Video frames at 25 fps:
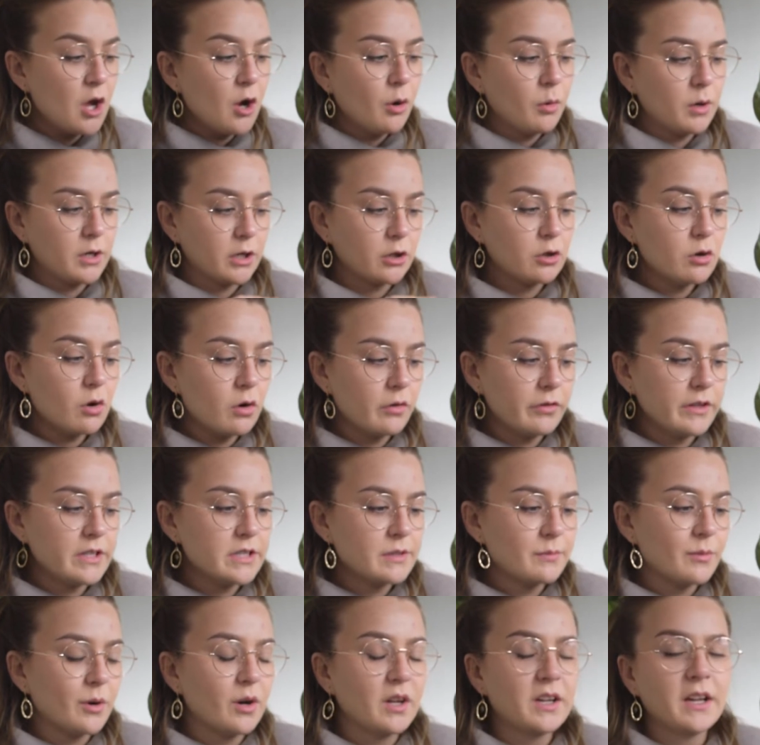When I got
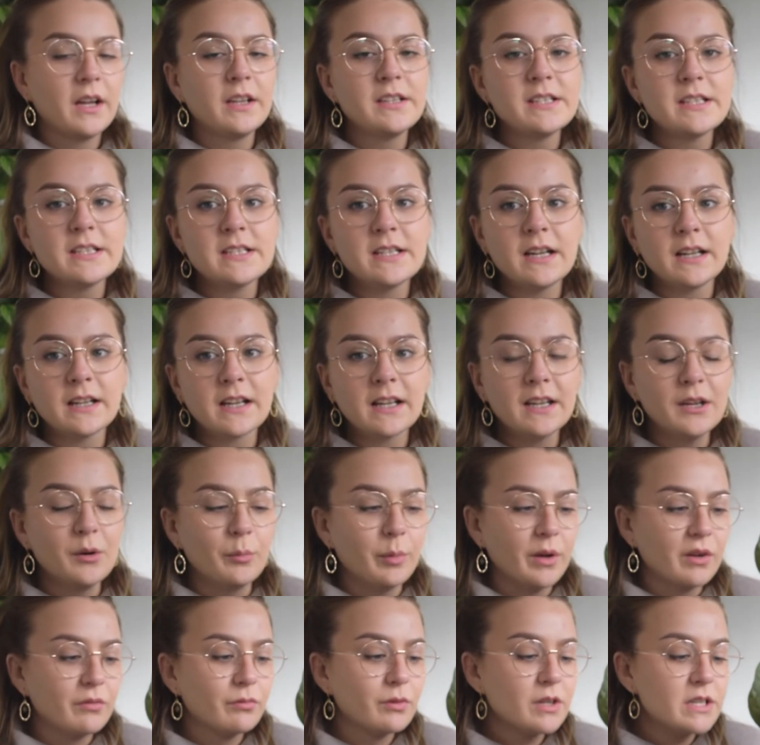this one, I did like a little
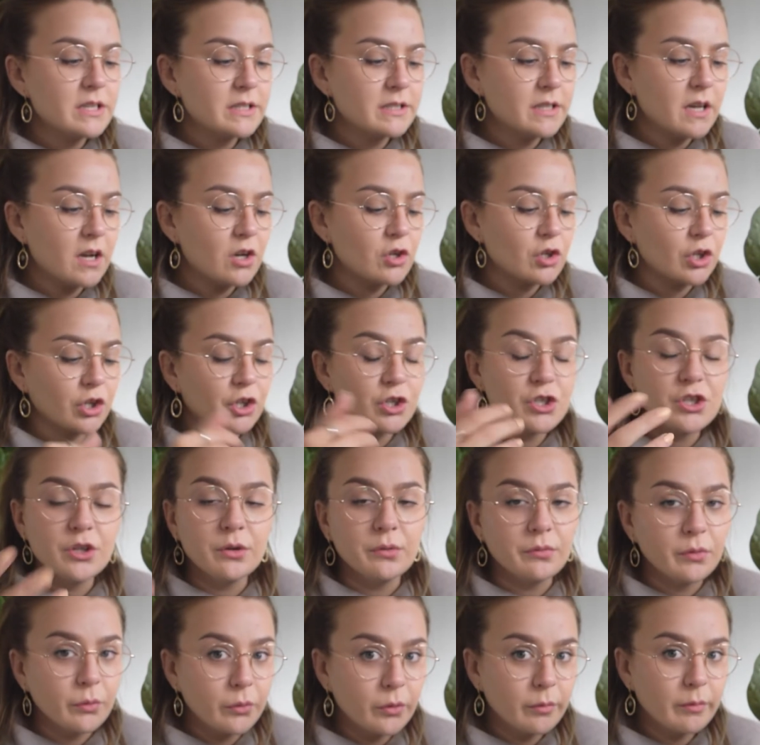bit of research I could
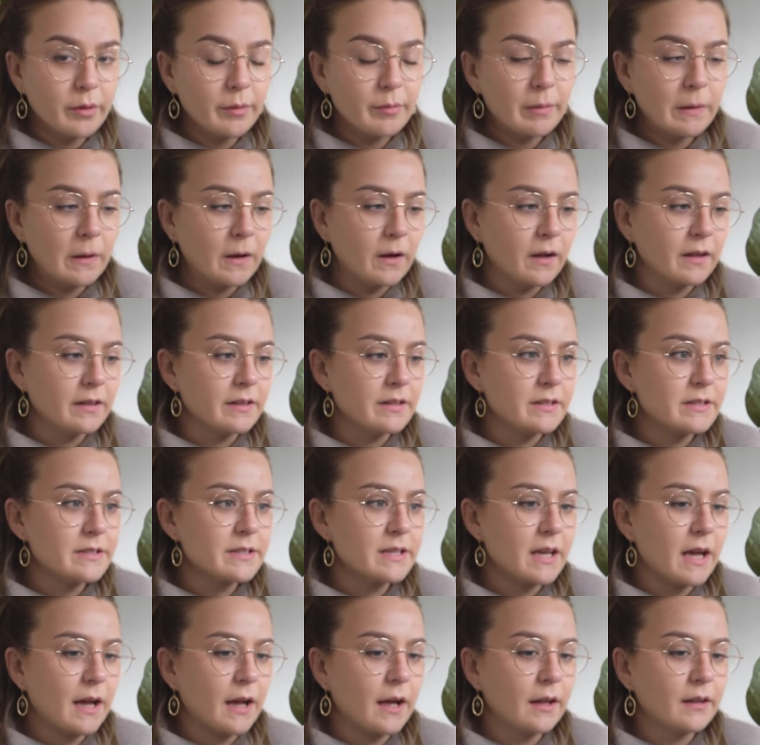do with all my
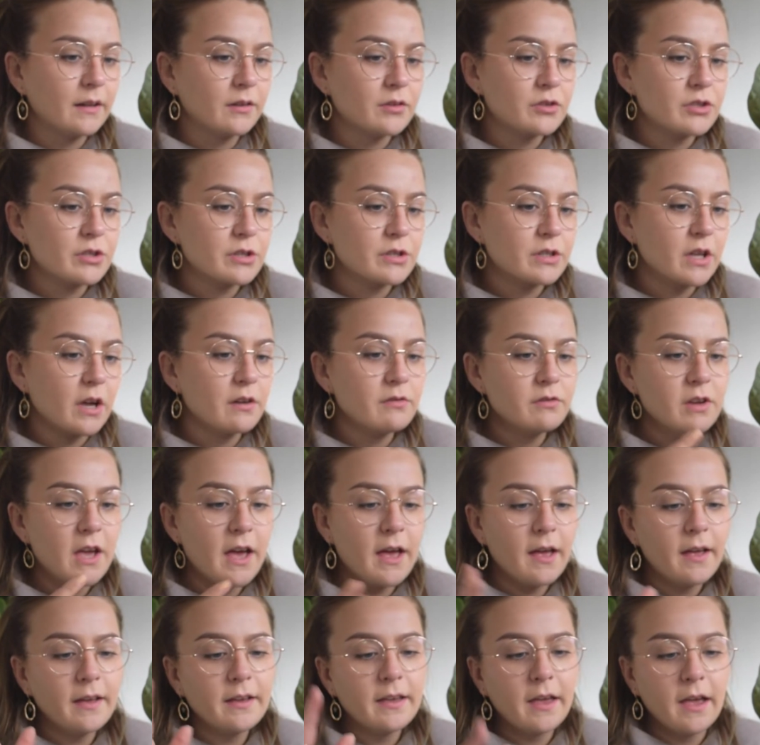plants, and I was just like,
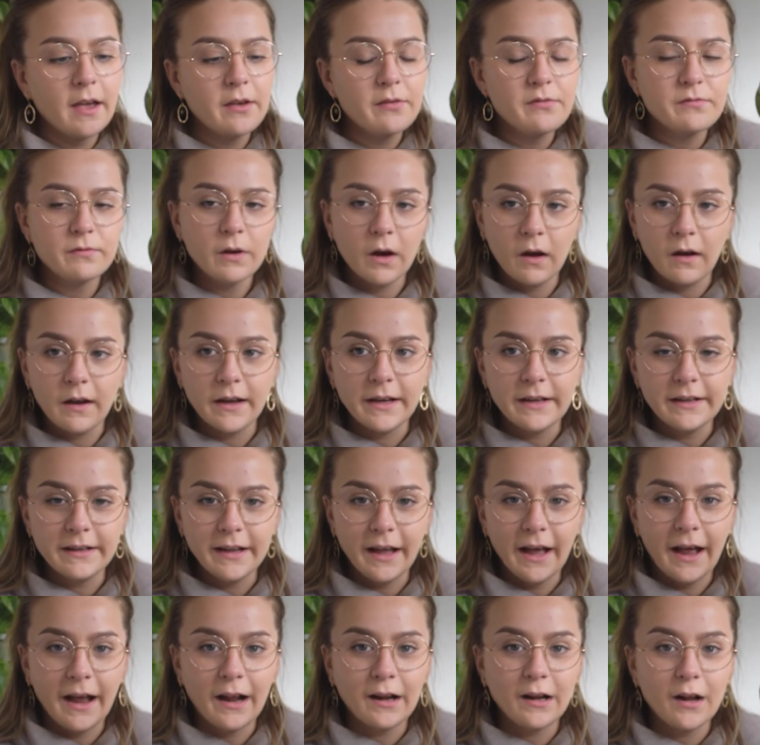yeah, okay, fine.
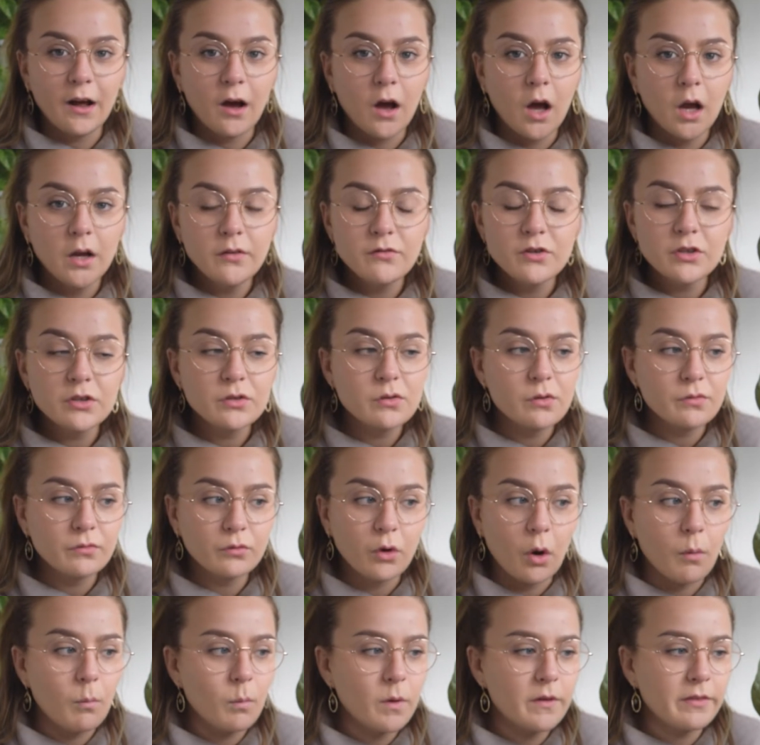And I've just sort of
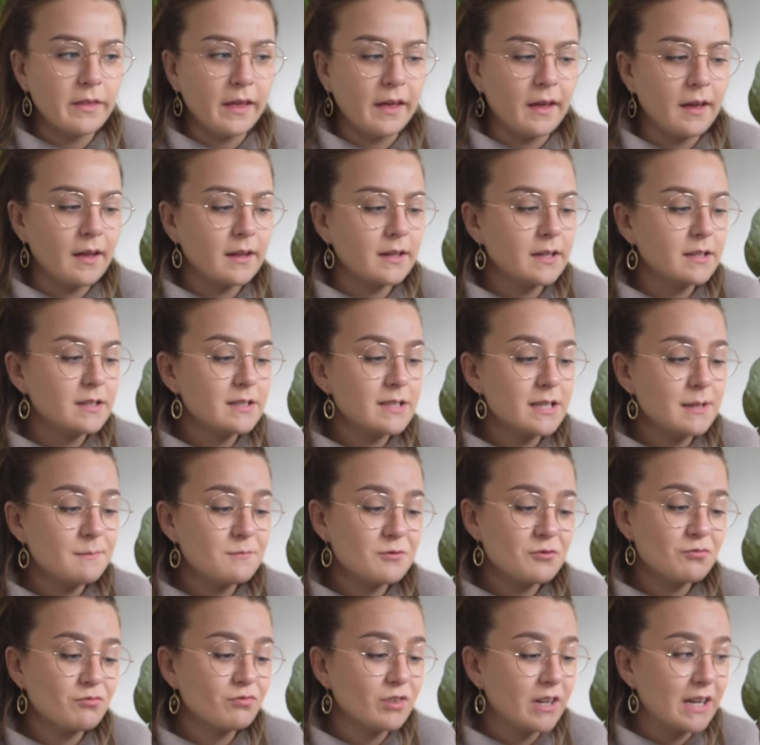gone with it, and it
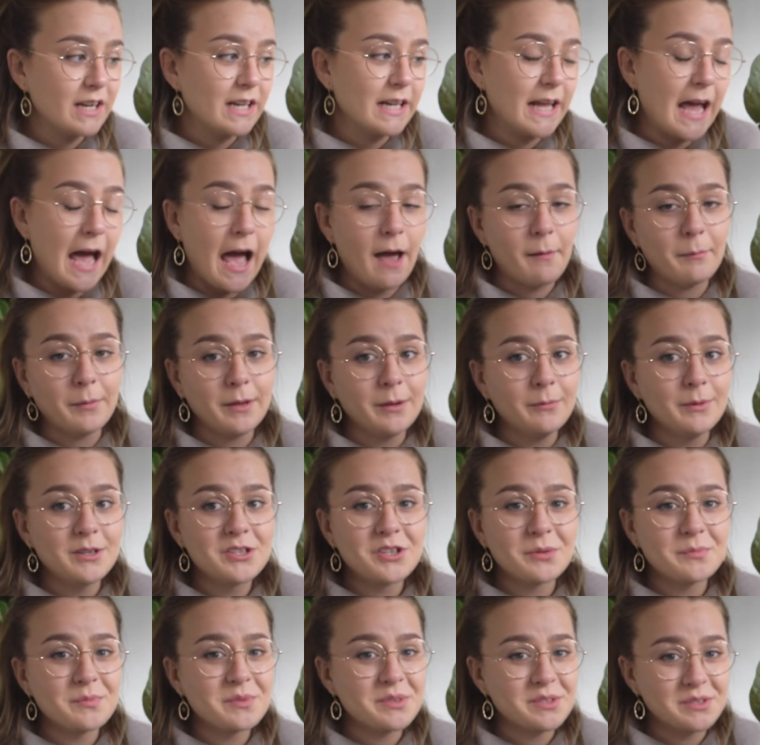seems really happy,
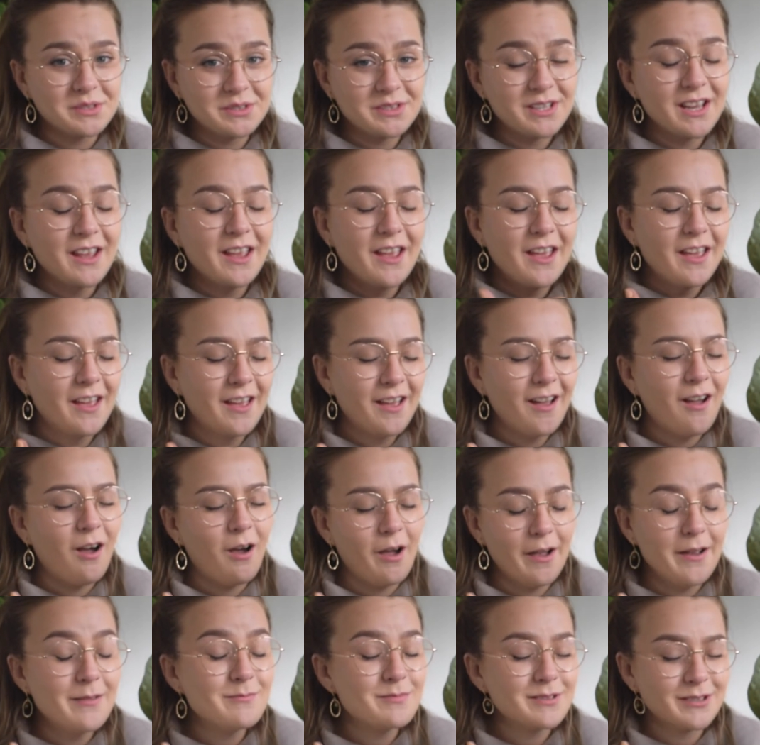which I
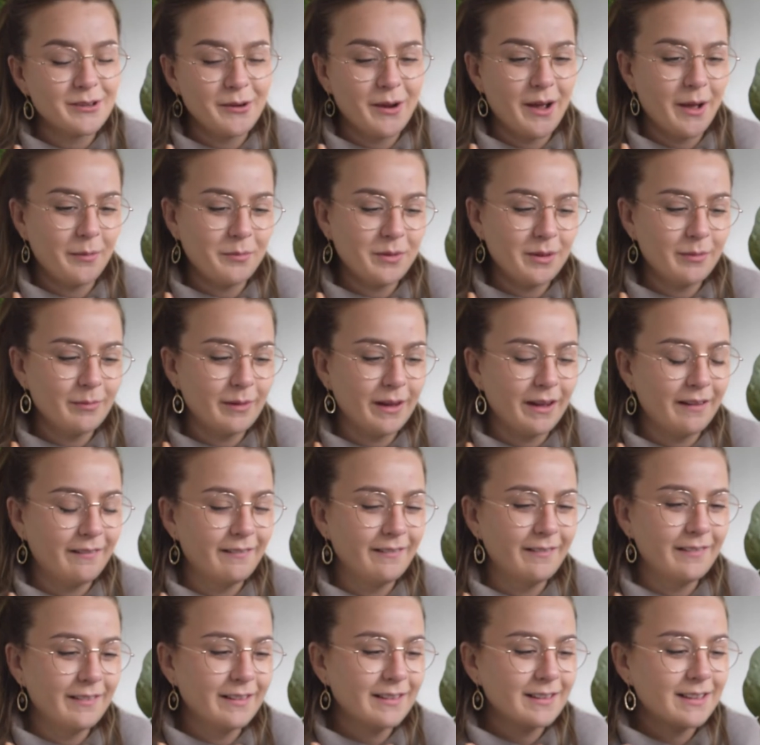am so happy
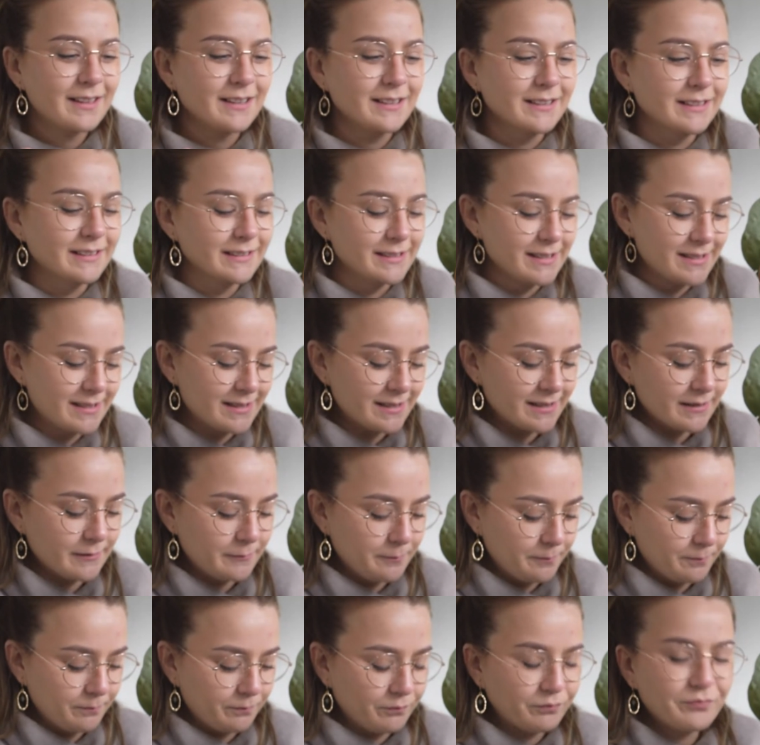about, because
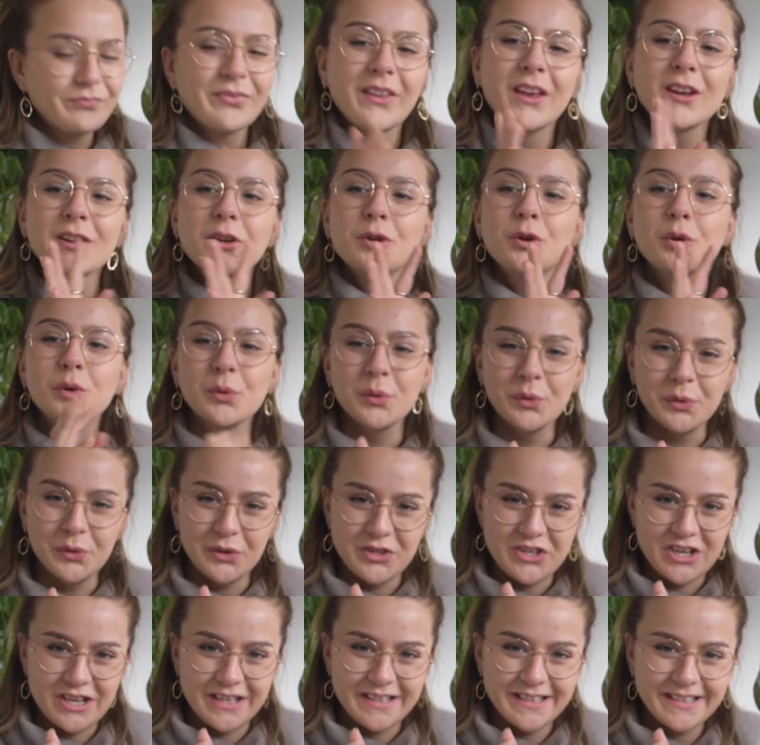
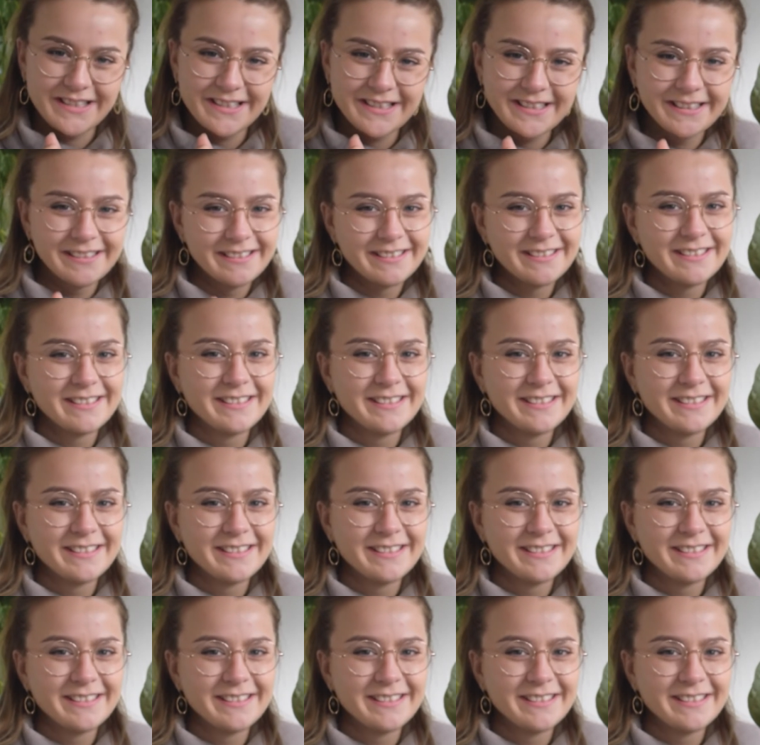gorgeous.